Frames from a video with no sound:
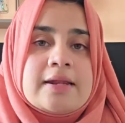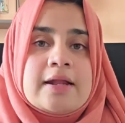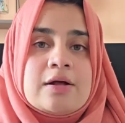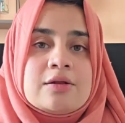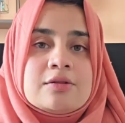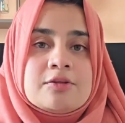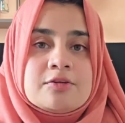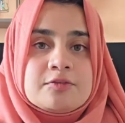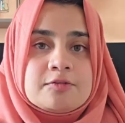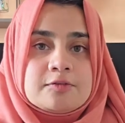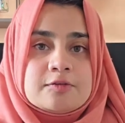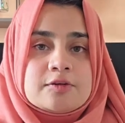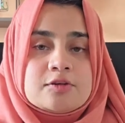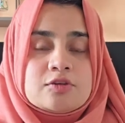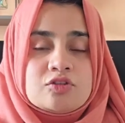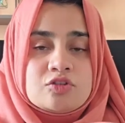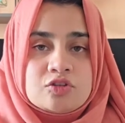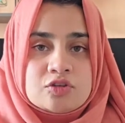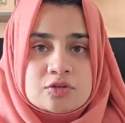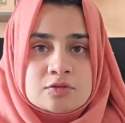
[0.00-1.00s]
Now, the
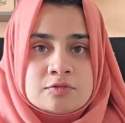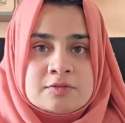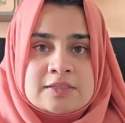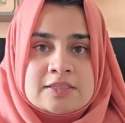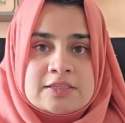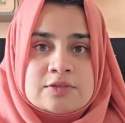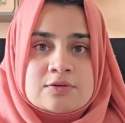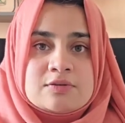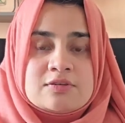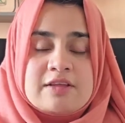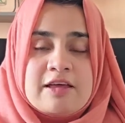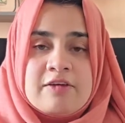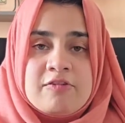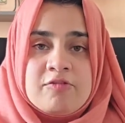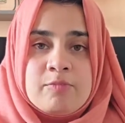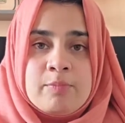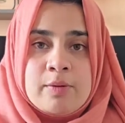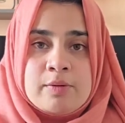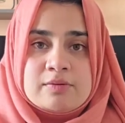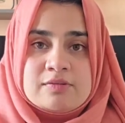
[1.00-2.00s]
first two videos
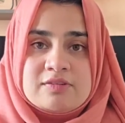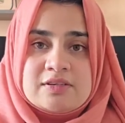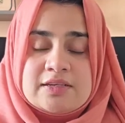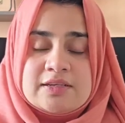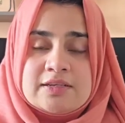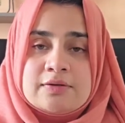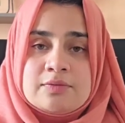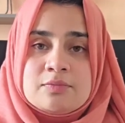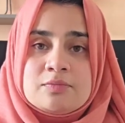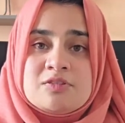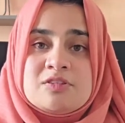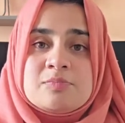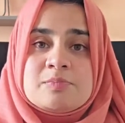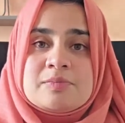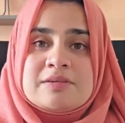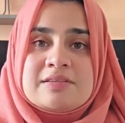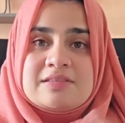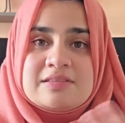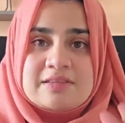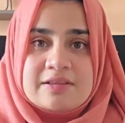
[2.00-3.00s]
I've posted
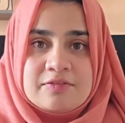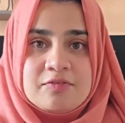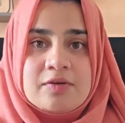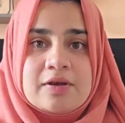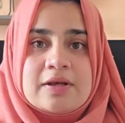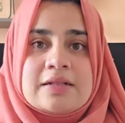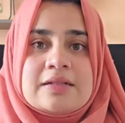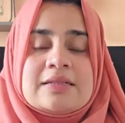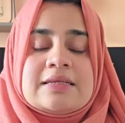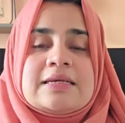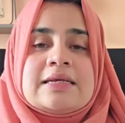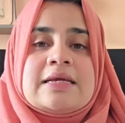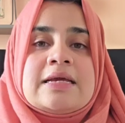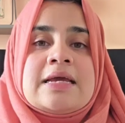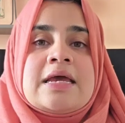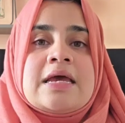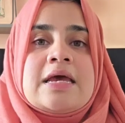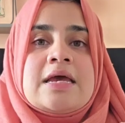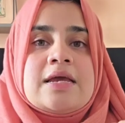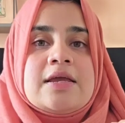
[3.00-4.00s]

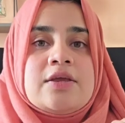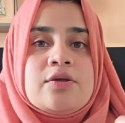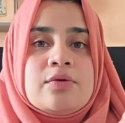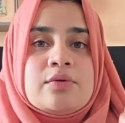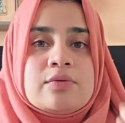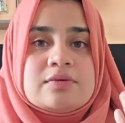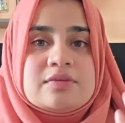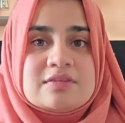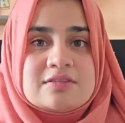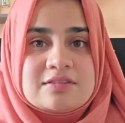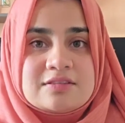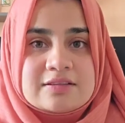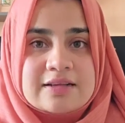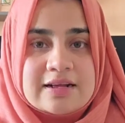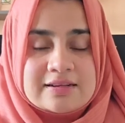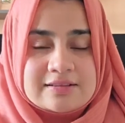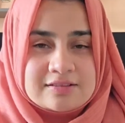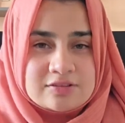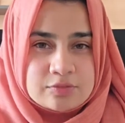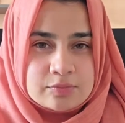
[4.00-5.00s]
specifically, you know,
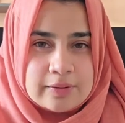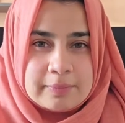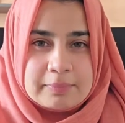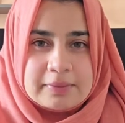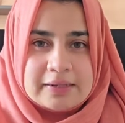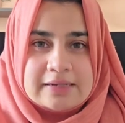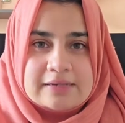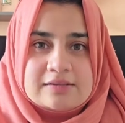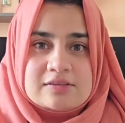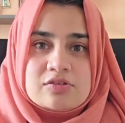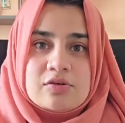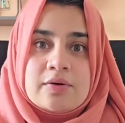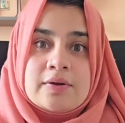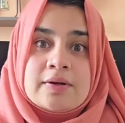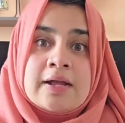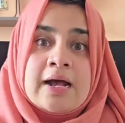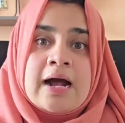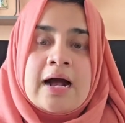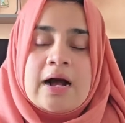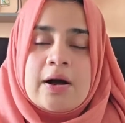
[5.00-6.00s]
discuss remedies
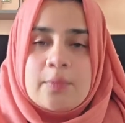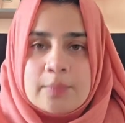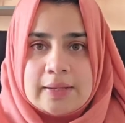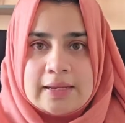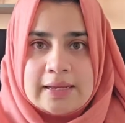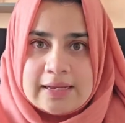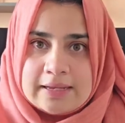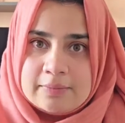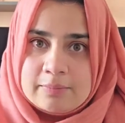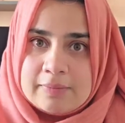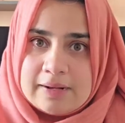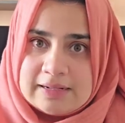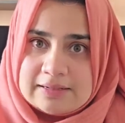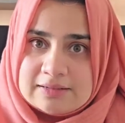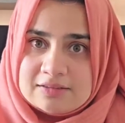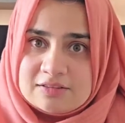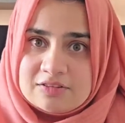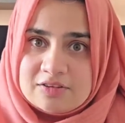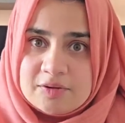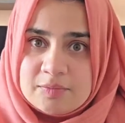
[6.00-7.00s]
on how we can
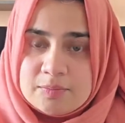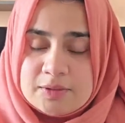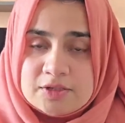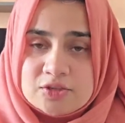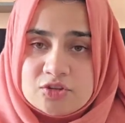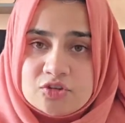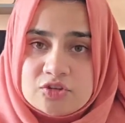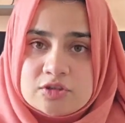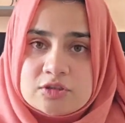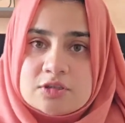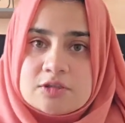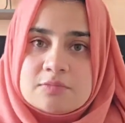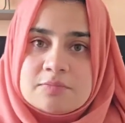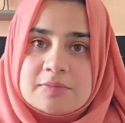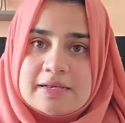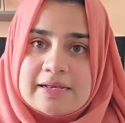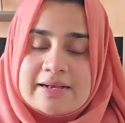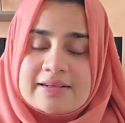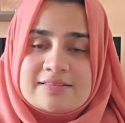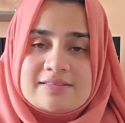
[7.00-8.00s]
balance our blood sugar
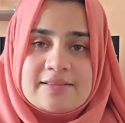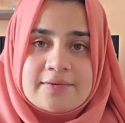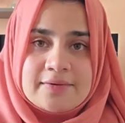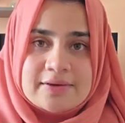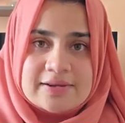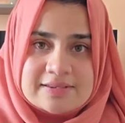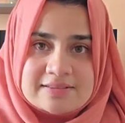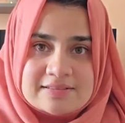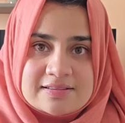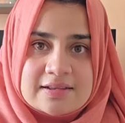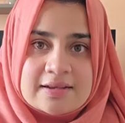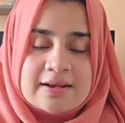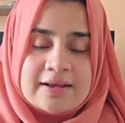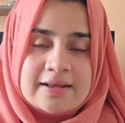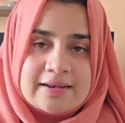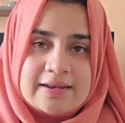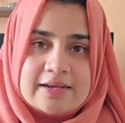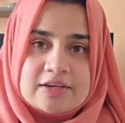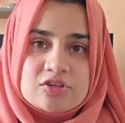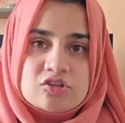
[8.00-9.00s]
because there is a
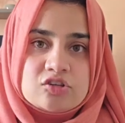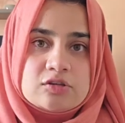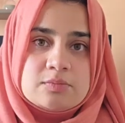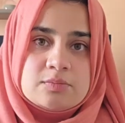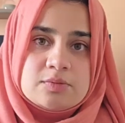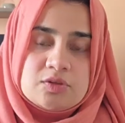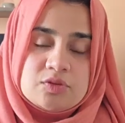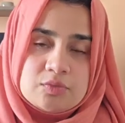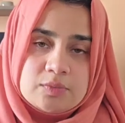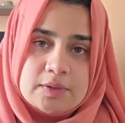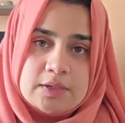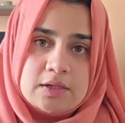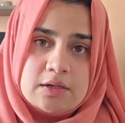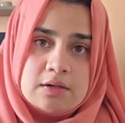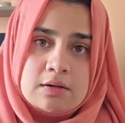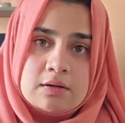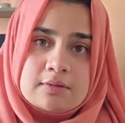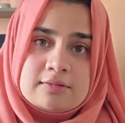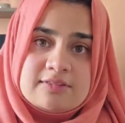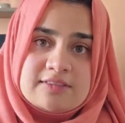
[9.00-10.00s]
connection
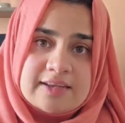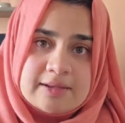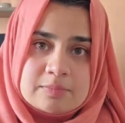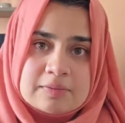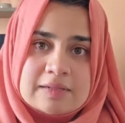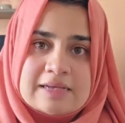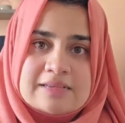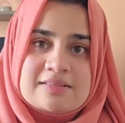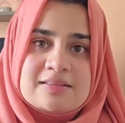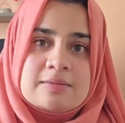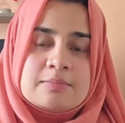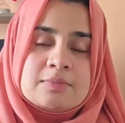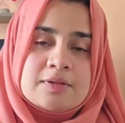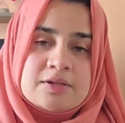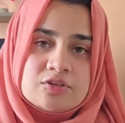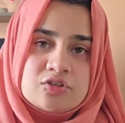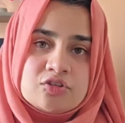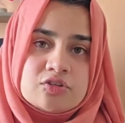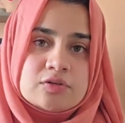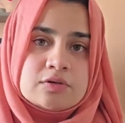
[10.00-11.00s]
between stabilizing
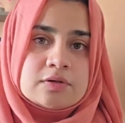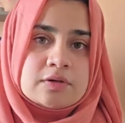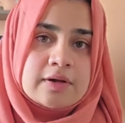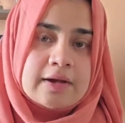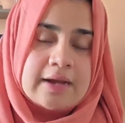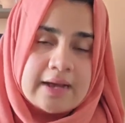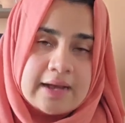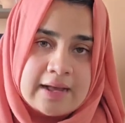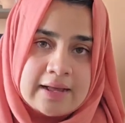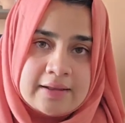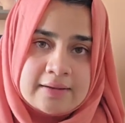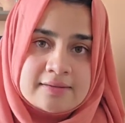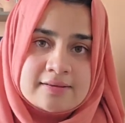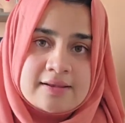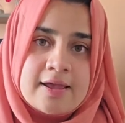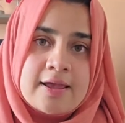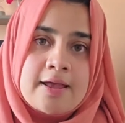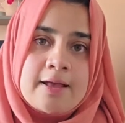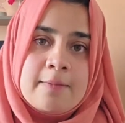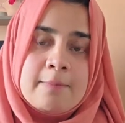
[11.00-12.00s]
blood sugar
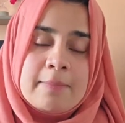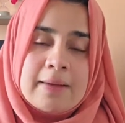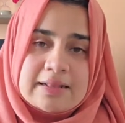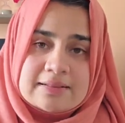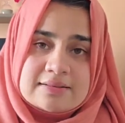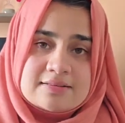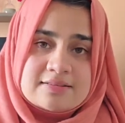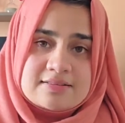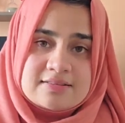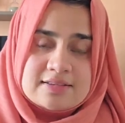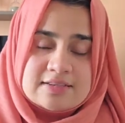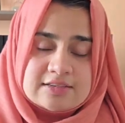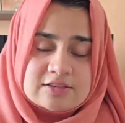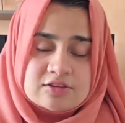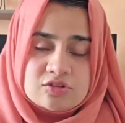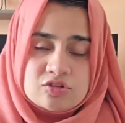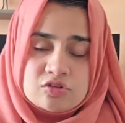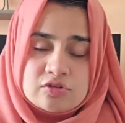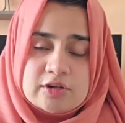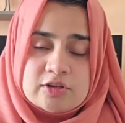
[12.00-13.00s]
and
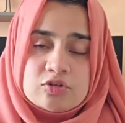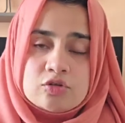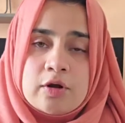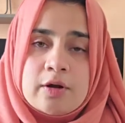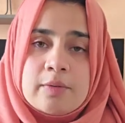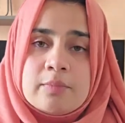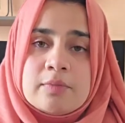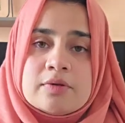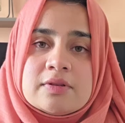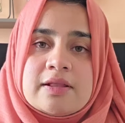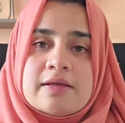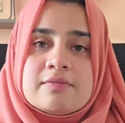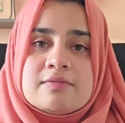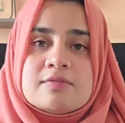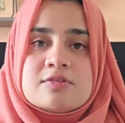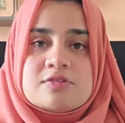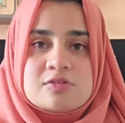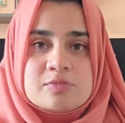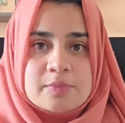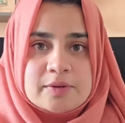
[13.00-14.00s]
balancing stress hormone
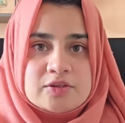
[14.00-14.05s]
levels.